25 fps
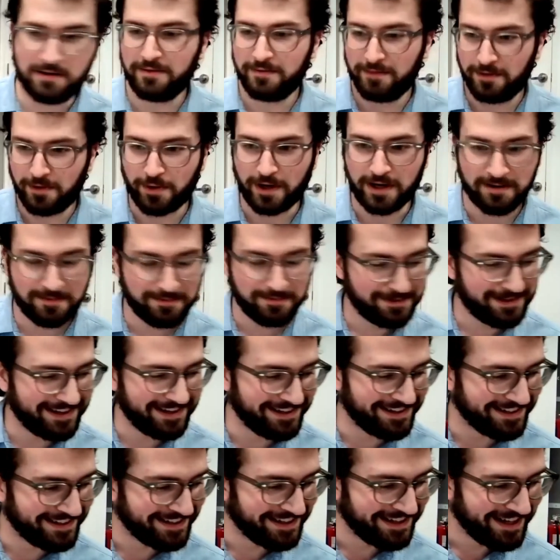Okay.
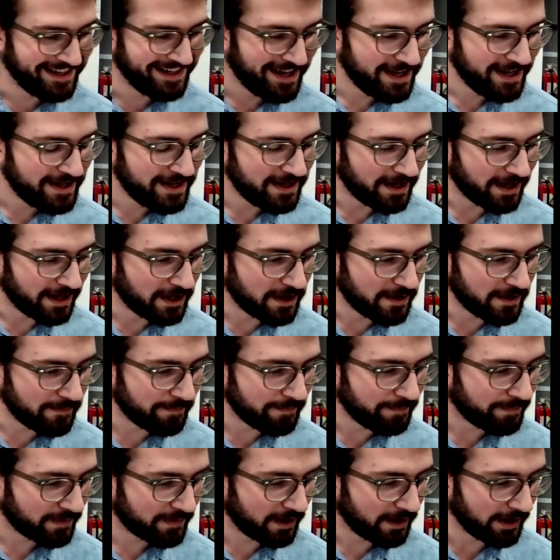All
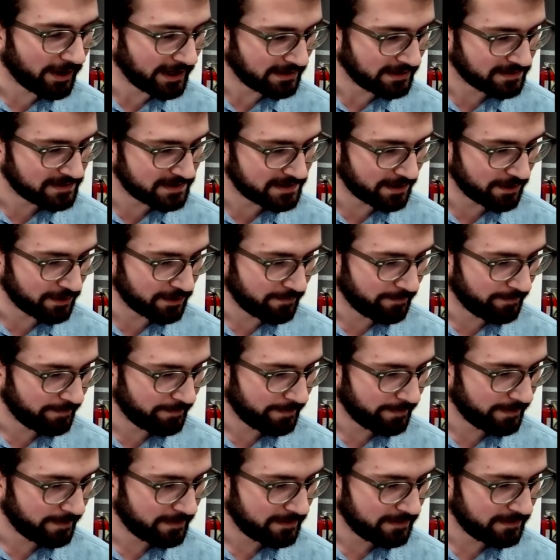right. So
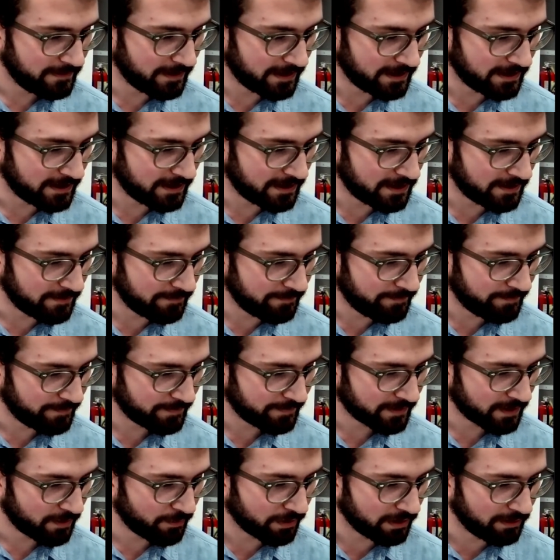we're
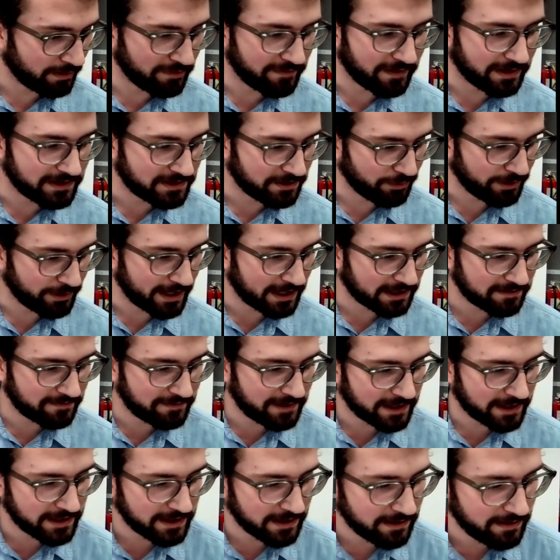going to move on to reactive
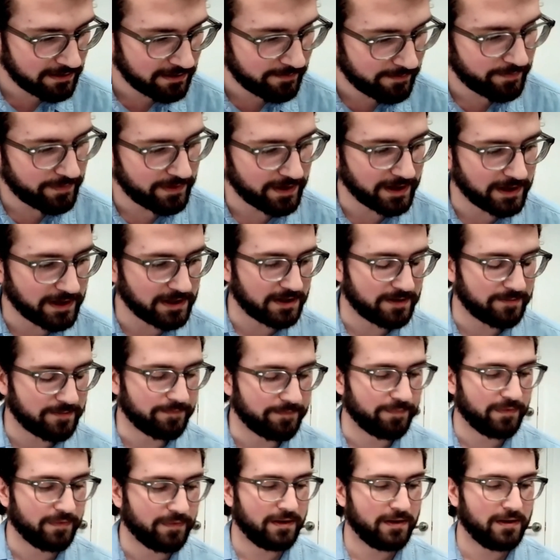dye.
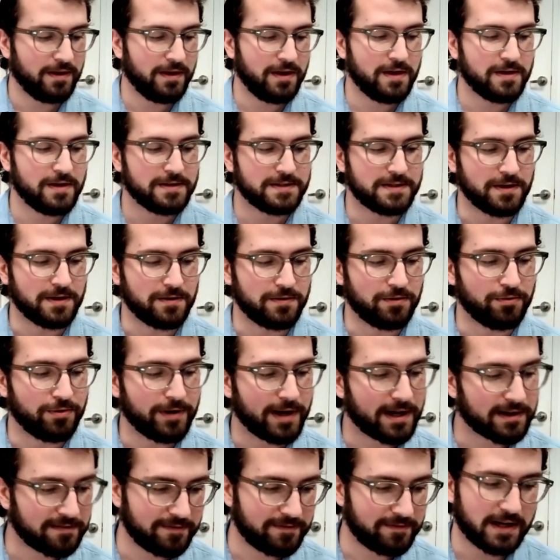So the
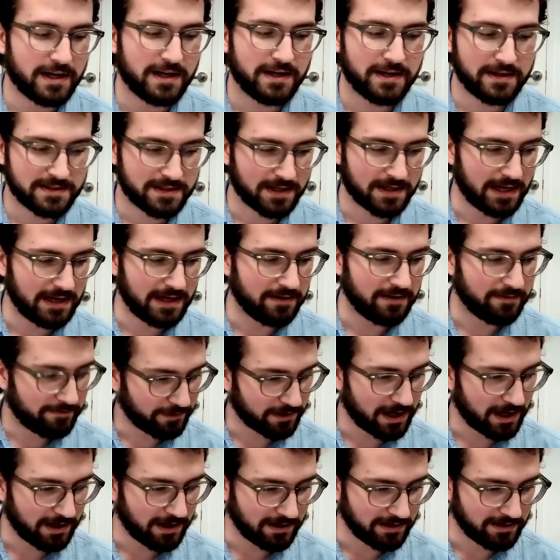reactive dye is again for
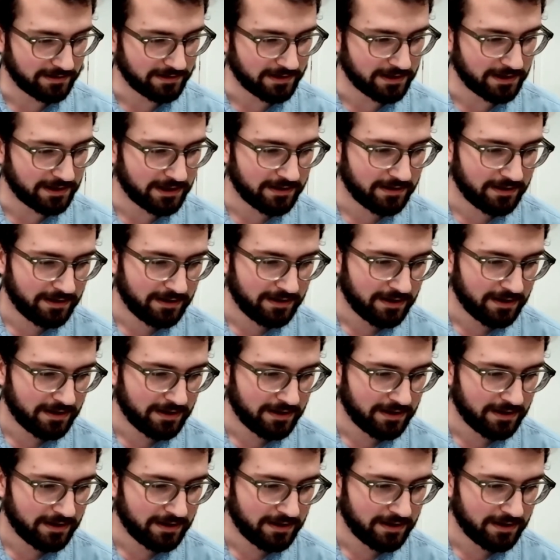cotton and linen.